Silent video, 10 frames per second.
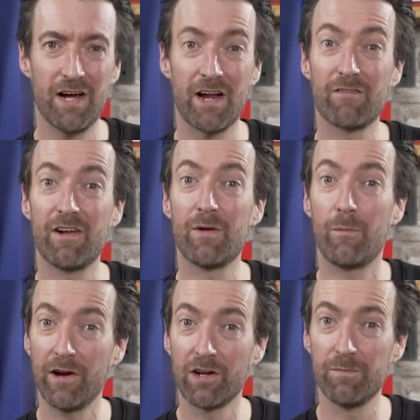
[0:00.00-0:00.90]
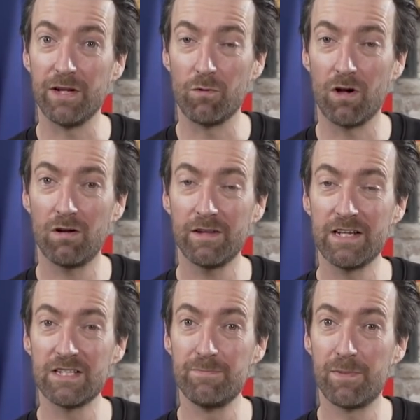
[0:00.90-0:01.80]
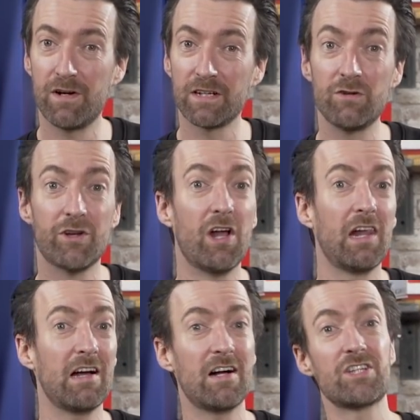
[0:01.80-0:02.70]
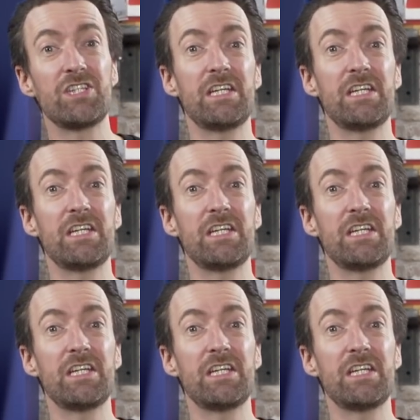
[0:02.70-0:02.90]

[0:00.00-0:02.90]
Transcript: Anna van der Breggen, meanwhile, is embarking on her last